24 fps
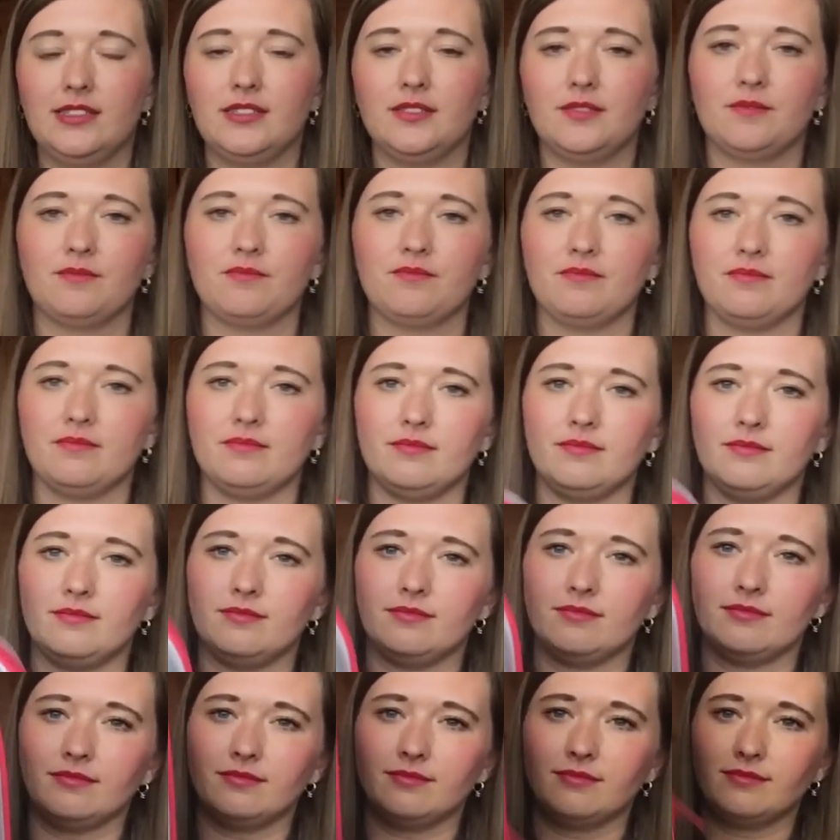
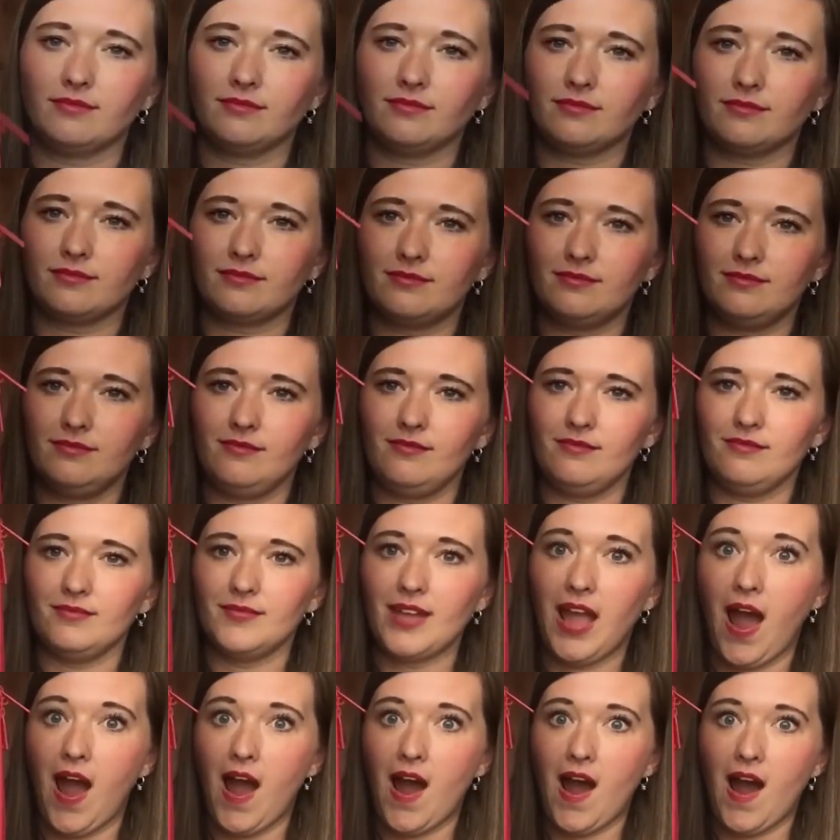
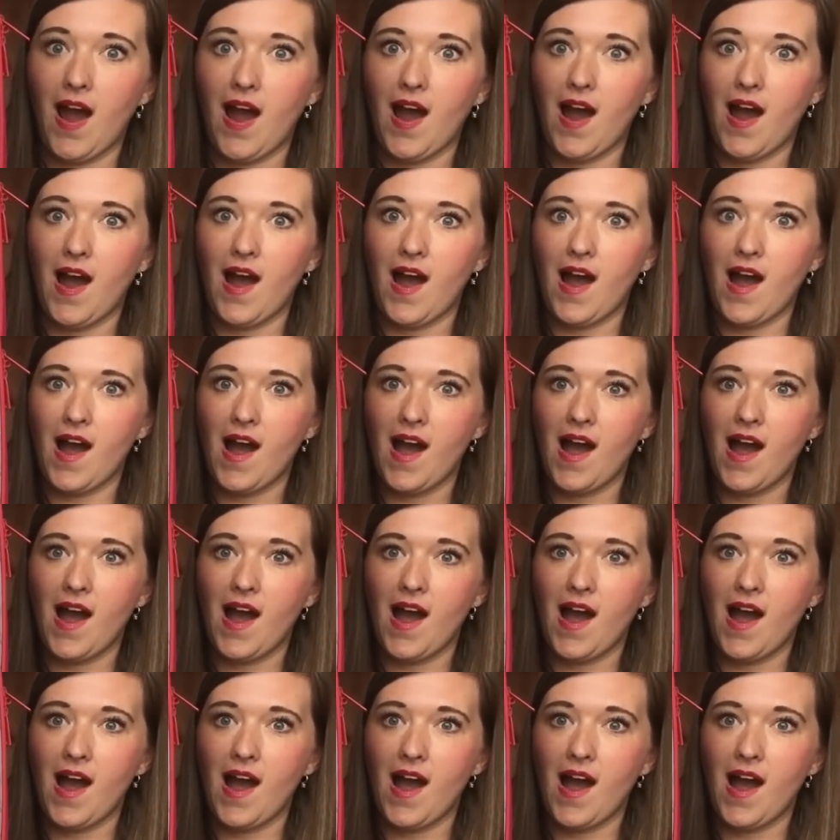(silence)